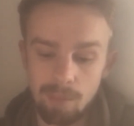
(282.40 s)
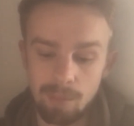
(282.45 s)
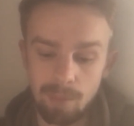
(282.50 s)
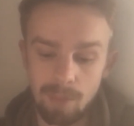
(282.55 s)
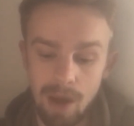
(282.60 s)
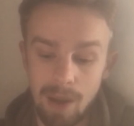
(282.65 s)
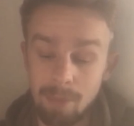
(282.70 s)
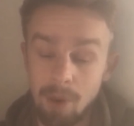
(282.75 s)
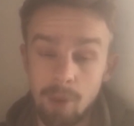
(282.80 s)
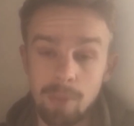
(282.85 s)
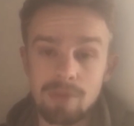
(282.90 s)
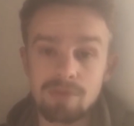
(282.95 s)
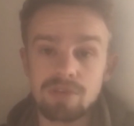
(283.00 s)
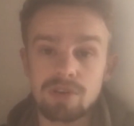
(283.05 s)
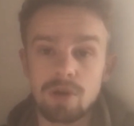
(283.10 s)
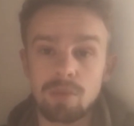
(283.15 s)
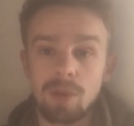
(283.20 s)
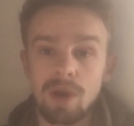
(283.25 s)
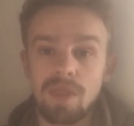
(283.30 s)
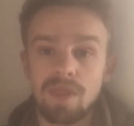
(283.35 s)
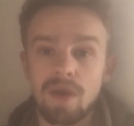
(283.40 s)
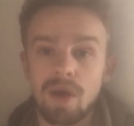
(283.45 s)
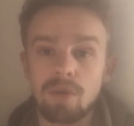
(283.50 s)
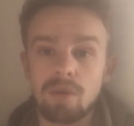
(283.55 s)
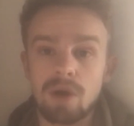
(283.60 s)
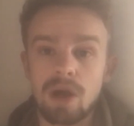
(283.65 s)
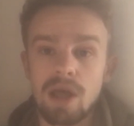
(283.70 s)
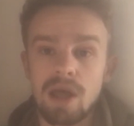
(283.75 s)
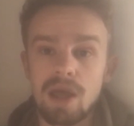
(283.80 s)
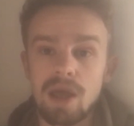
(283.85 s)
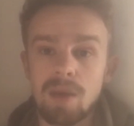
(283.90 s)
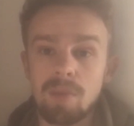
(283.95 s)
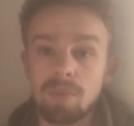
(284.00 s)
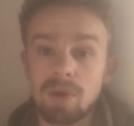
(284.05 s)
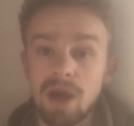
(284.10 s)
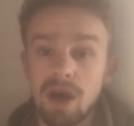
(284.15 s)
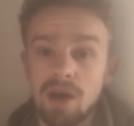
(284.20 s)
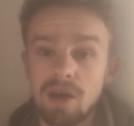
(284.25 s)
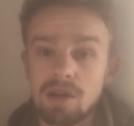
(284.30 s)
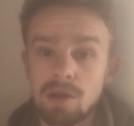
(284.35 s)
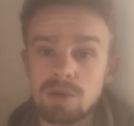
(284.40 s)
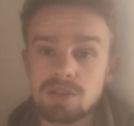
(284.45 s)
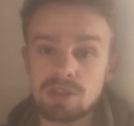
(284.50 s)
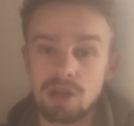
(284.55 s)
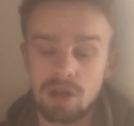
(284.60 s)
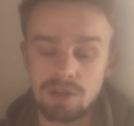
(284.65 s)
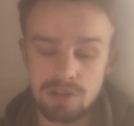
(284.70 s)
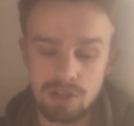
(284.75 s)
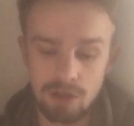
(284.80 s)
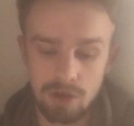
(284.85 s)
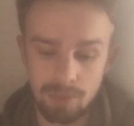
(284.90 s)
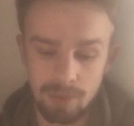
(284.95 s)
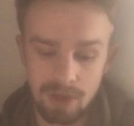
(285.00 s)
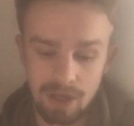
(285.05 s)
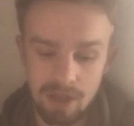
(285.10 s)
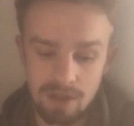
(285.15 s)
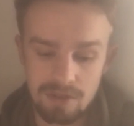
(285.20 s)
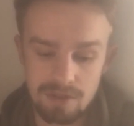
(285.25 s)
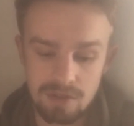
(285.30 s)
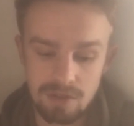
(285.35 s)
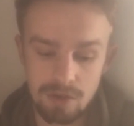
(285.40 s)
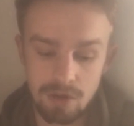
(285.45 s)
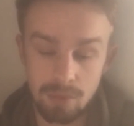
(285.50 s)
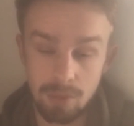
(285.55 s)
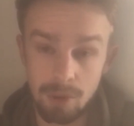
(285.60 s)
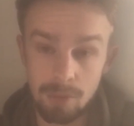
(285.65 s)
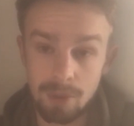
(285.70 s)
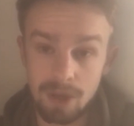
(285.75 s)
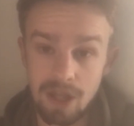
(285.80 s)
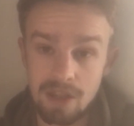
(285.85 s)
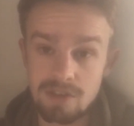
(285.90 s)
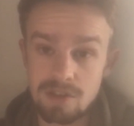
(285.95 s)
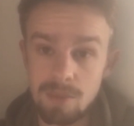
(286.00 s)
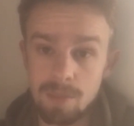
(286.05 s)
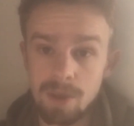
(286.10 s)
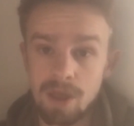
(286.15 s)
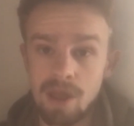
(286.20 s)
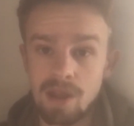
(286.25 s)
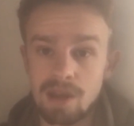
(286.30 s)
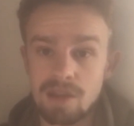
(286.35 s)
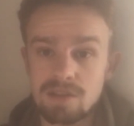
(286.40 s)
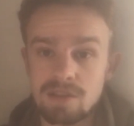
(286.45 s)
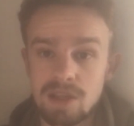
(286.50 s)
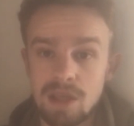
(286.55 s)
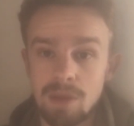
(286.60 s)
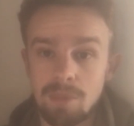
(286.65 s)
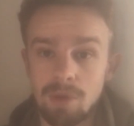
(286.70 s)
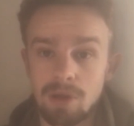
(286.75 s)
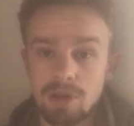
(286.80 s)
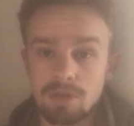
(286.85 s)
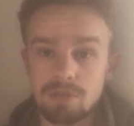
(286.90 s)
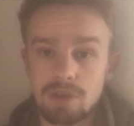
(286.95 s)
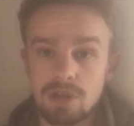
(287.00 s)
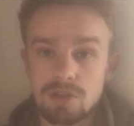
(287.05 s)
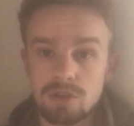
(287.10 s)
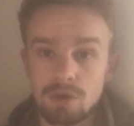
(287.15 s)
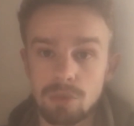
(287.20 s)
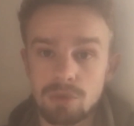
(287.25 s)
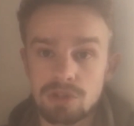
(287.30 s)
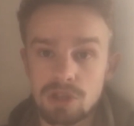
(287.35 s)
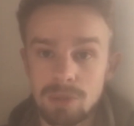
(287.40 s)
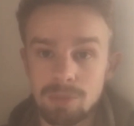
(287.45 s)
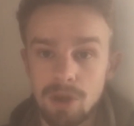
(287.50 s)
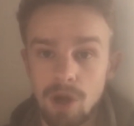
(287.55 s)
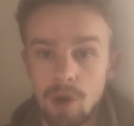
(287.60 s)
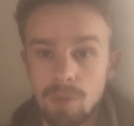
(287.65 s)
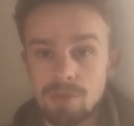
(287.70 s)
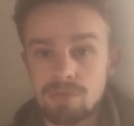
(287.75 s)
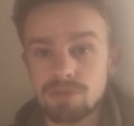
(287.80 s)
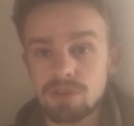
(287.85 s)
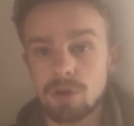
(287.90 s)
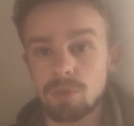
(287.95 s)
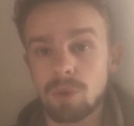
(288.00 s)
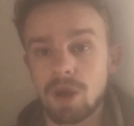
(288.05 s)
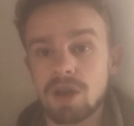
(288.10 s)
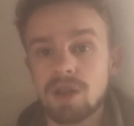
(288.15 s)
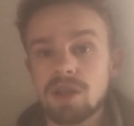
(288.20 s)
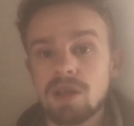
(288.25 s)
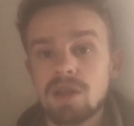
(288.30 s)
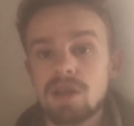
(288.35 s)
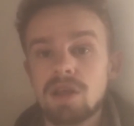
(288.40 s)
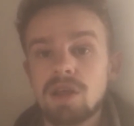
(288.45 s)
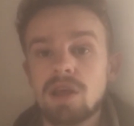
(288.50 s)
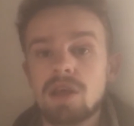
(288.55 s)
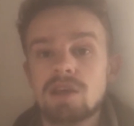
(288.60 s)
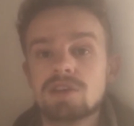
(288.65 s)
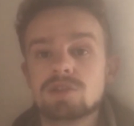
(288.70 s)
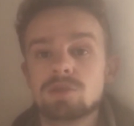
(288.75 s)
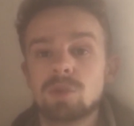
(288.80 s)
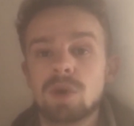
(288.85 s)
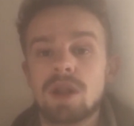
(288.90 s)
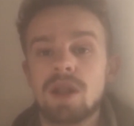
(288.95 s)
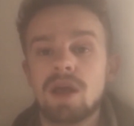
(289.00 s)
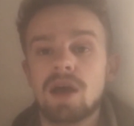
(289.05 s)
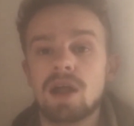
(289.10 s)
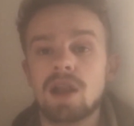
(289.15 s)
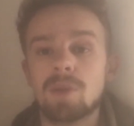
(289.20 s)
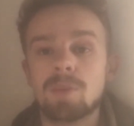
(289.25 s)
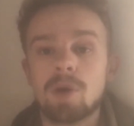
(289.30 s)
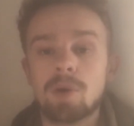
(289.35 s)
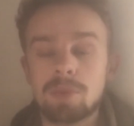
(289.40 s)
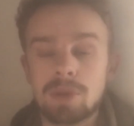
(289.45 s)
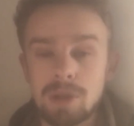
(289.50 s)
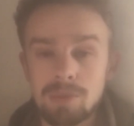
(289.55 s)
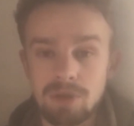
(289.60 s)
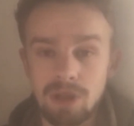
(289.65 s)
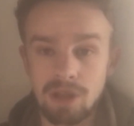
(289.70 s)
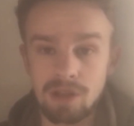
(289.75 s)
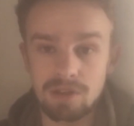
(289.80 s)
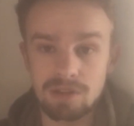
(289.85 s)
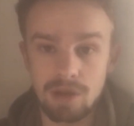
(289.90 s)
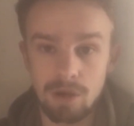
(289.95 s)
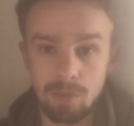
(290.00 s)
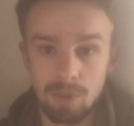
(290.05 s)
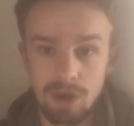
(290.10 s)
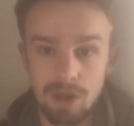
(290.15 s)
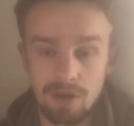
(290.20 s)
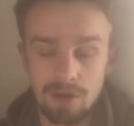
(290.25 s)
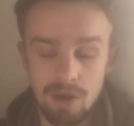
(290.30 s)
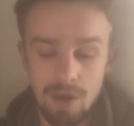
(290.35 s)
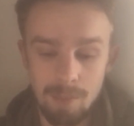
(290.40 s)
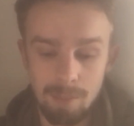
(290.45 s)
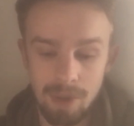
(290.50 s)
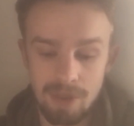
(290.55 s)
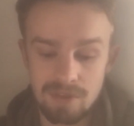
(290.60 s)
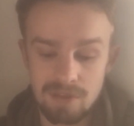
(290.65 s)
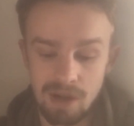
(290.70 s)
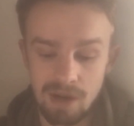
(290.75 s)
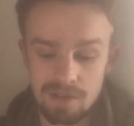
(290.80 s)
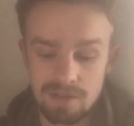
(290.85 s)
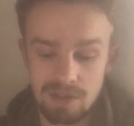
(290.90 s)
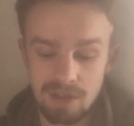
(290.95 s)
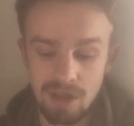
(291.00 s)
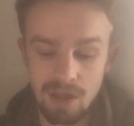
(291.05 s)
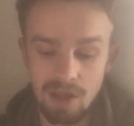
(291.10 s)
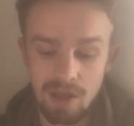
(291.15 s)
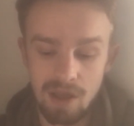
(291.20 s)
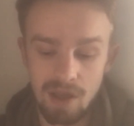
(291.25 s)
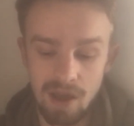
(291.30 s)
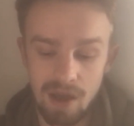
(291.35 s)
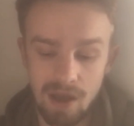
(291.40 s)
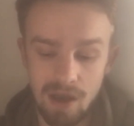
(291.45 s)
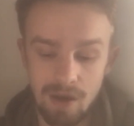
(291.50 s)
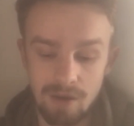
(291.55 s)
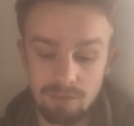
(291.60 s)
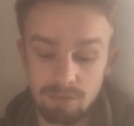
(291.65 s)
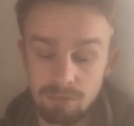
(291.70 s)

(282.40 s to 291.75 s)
I'm hoping for a win though. Um, Carlo Ancelotti coming against coming up against the Burnley team, he, he's always going to be hoping for a win. He is a winner, and I'm hoping he brings a winning mentality and